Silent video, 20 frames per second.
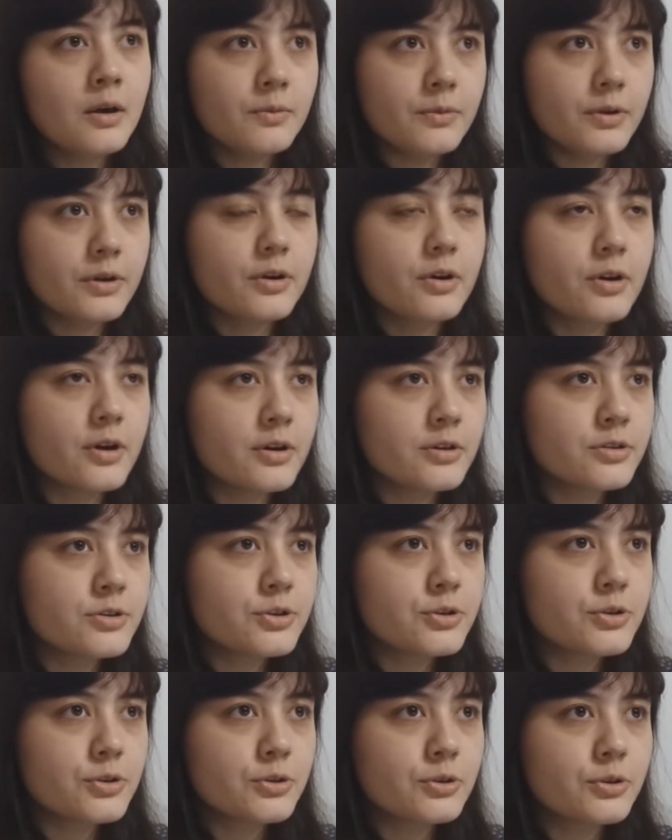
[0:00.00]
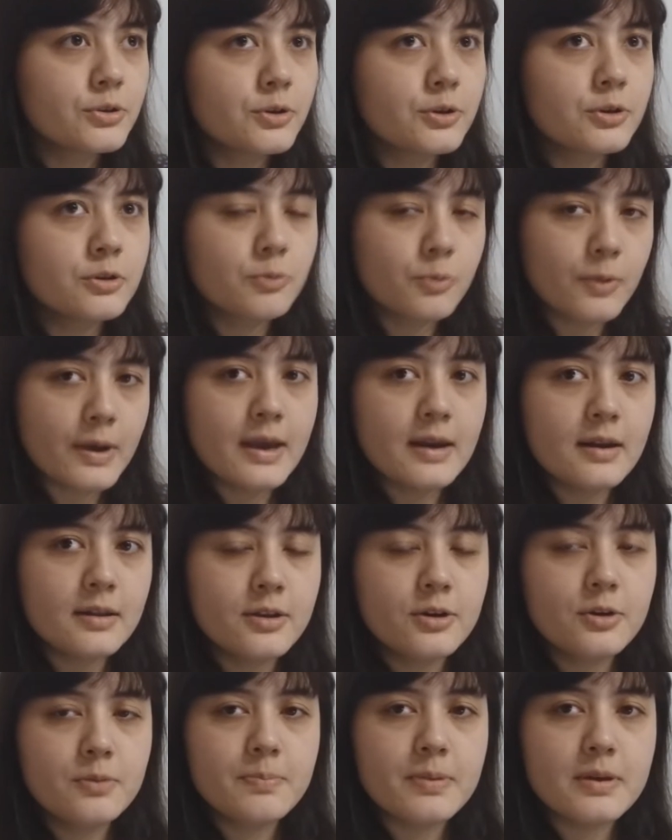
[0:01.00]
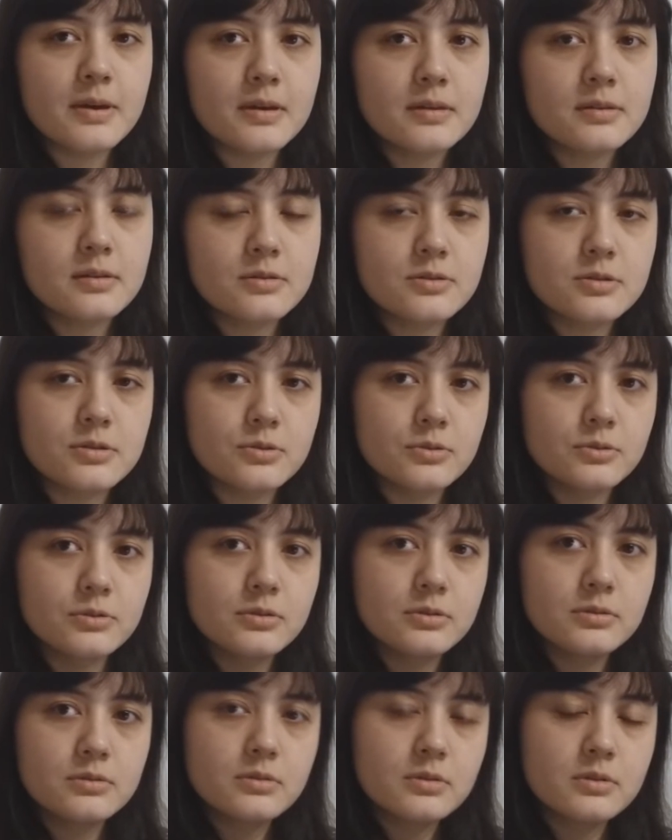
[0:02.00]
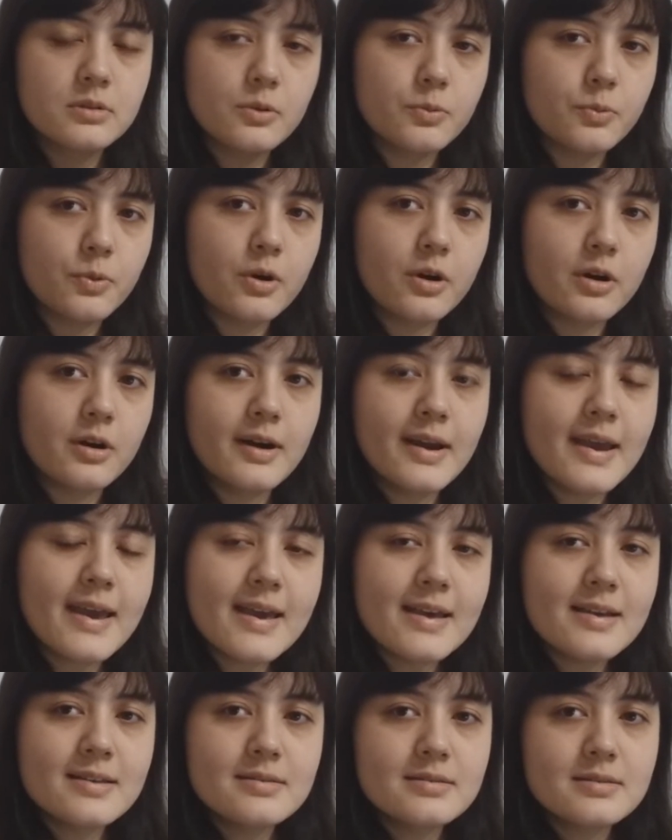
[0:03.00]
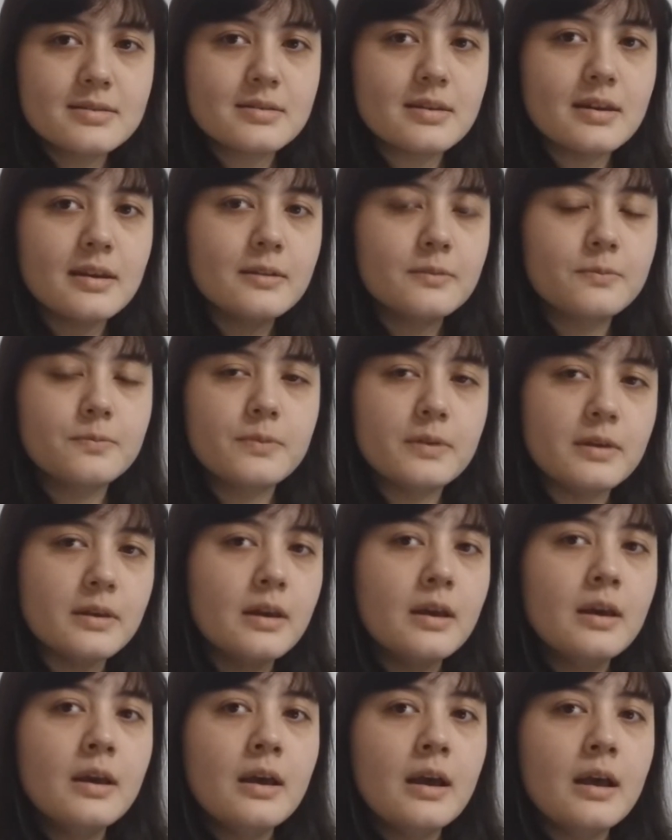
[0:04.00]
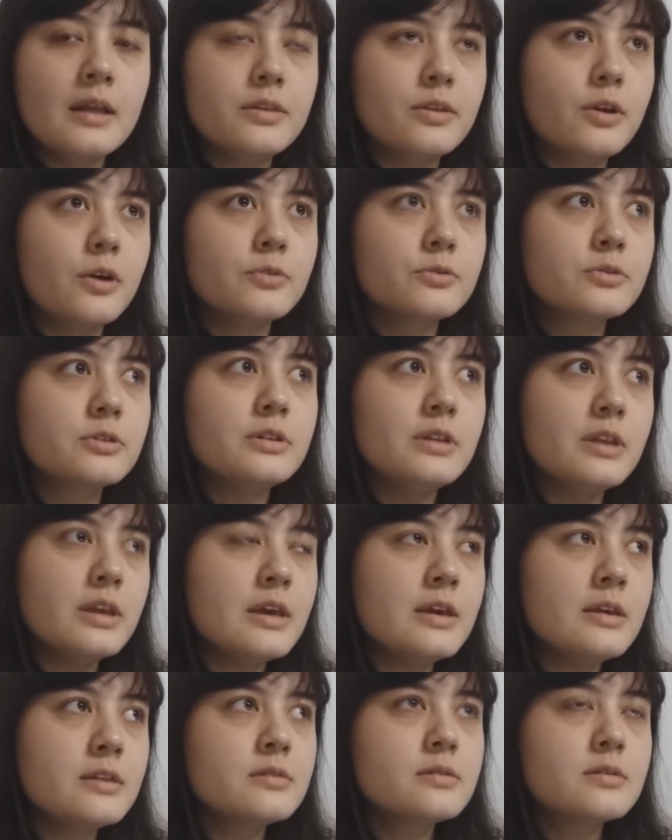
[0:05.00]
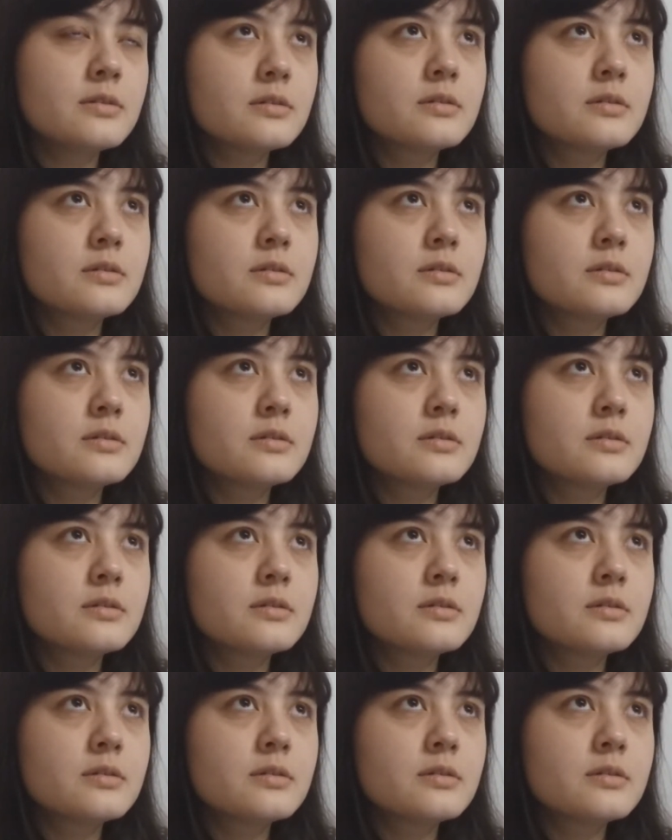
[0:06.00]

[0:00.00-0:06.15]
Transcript: We're going to wait a little bit until the war ends and we don't need